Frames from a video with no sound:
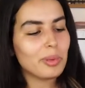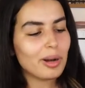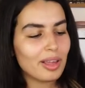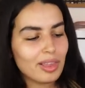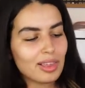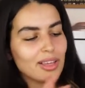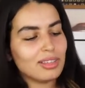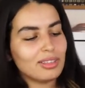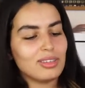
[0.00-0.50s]
but
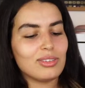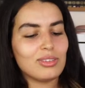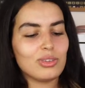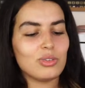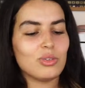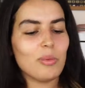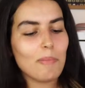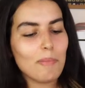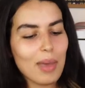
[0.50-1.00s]
I think this
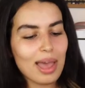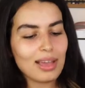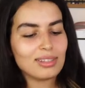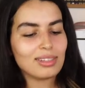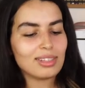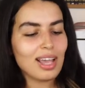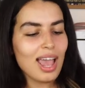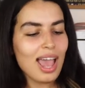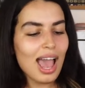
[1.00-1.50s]
is the
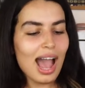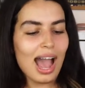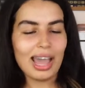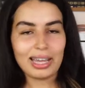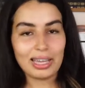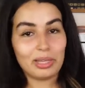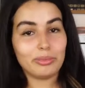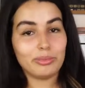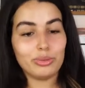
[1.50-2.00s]
best
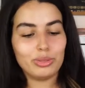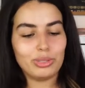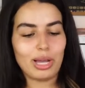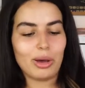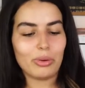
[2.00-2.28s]
hiking boot